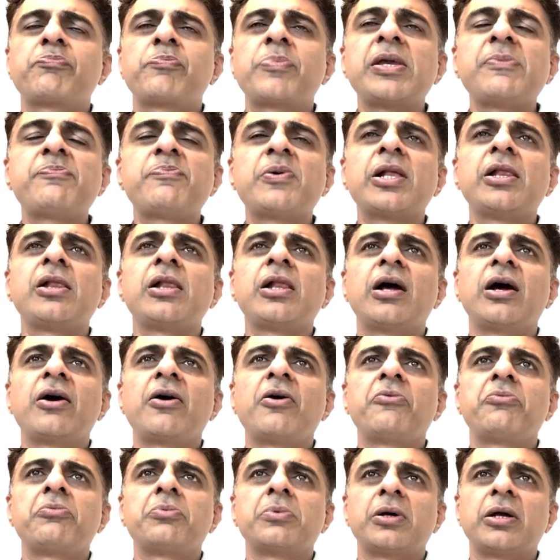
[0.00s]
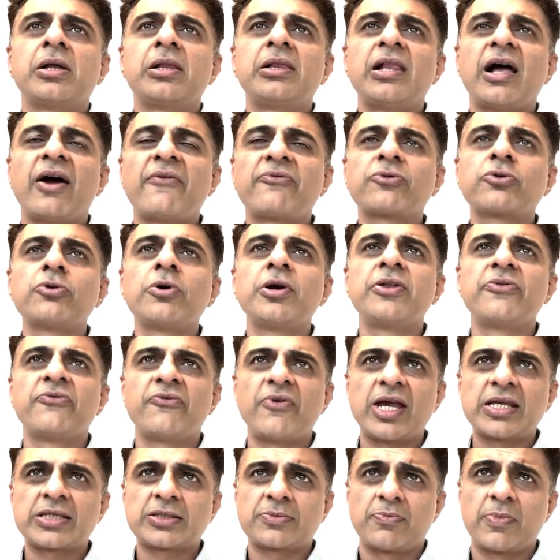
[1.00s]
people love to
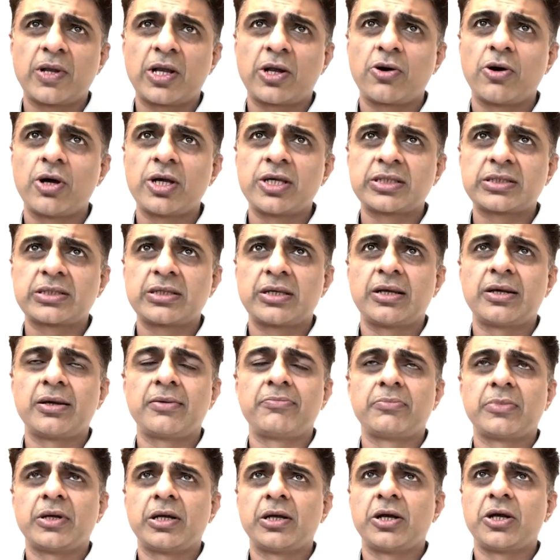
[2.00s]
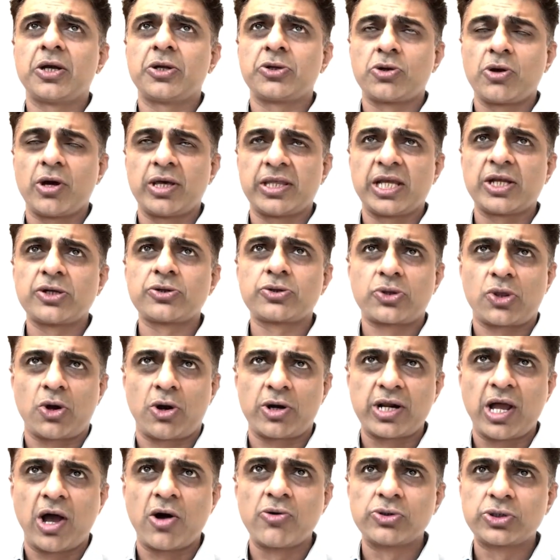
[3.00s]
invest, because during
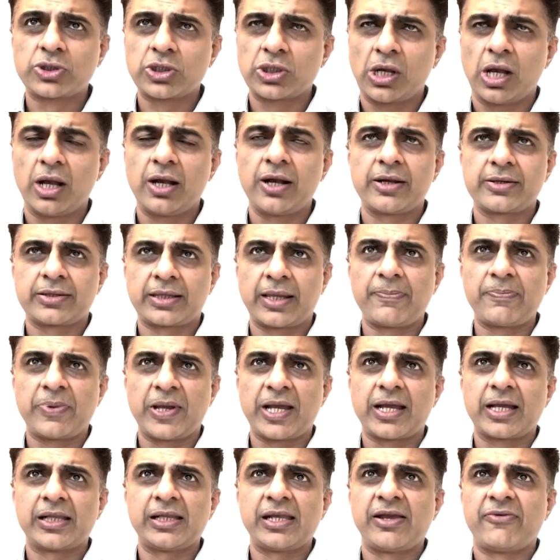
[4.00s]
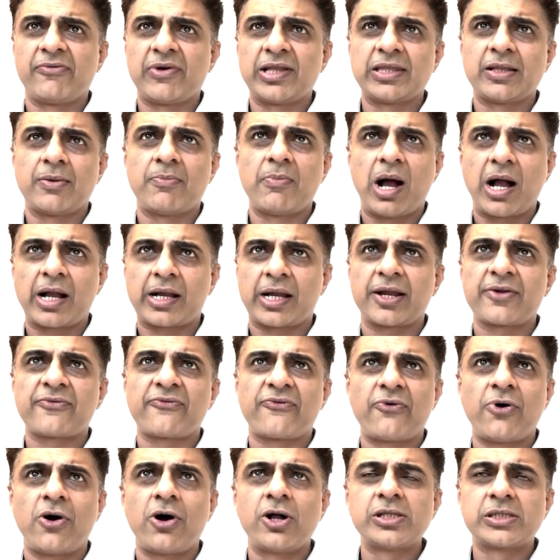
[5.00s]
drawdowns, typically when the market
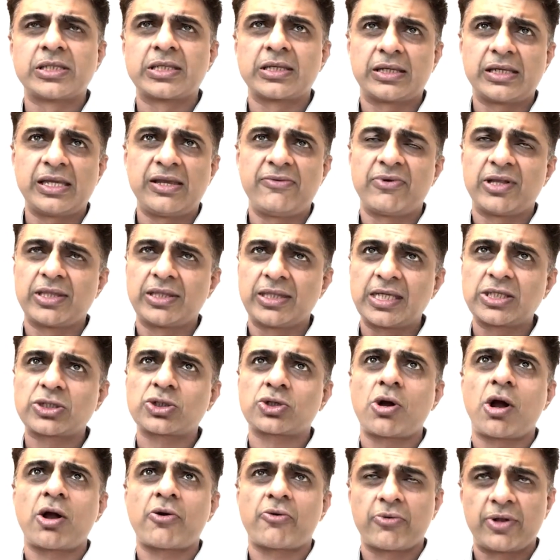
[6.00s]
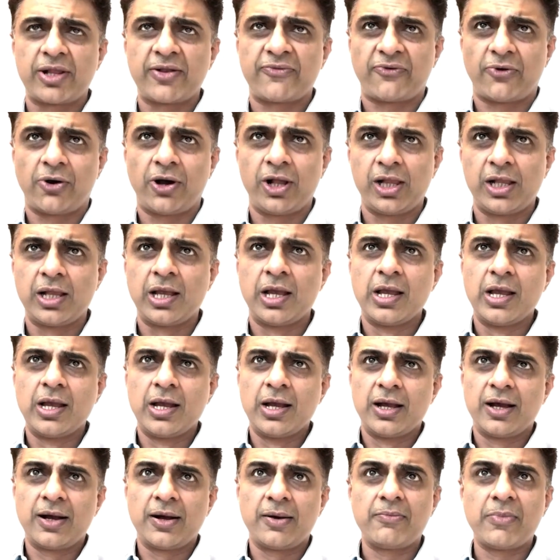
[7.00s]
falls, even this stock will fall.
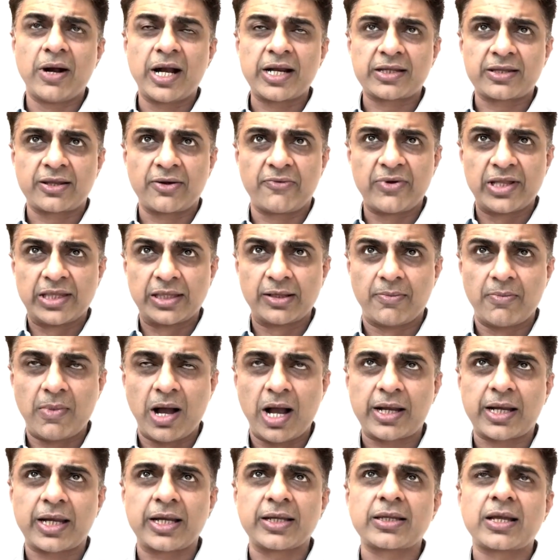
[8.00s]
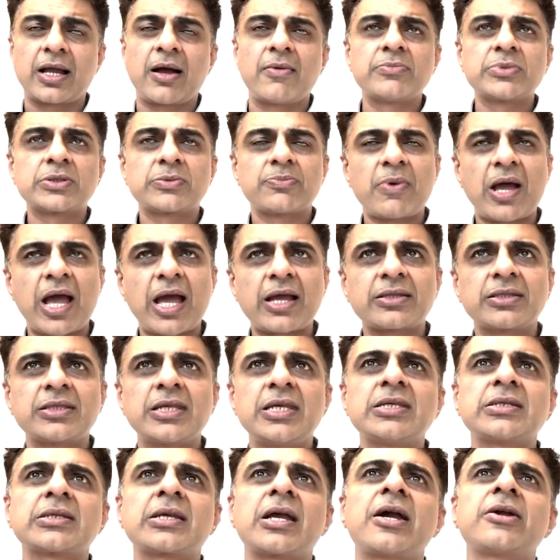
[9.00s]
But when the market comes back,
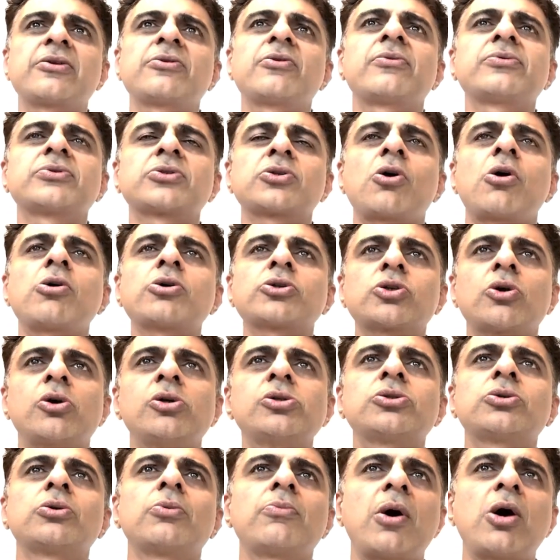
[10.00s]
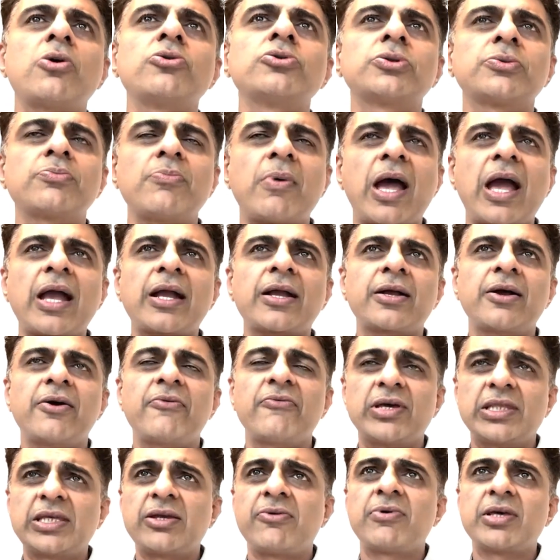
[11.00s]
these kind of stocks also bounce back
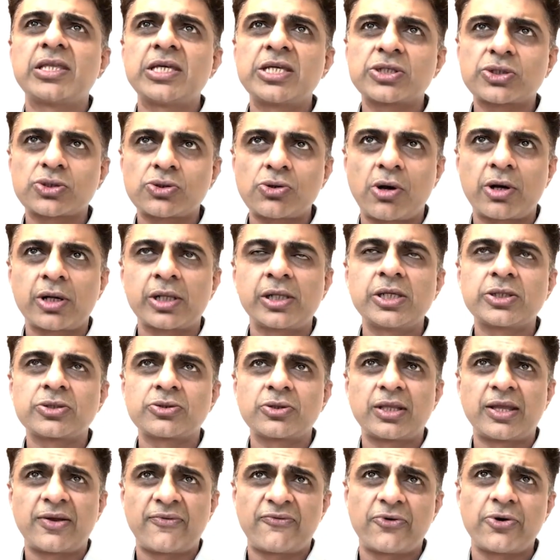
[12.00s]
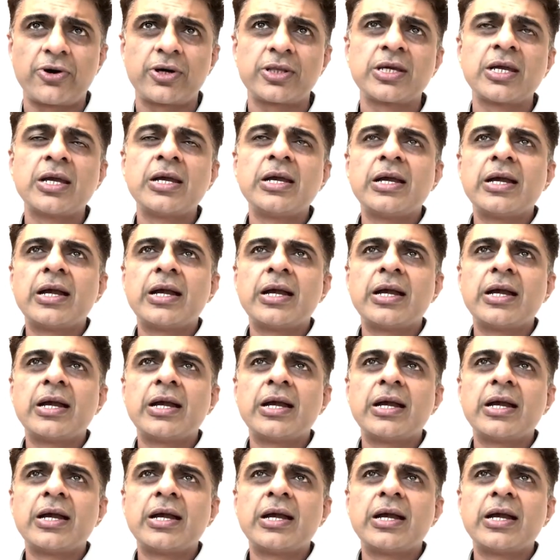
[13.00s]
very, very strongly. So therefore,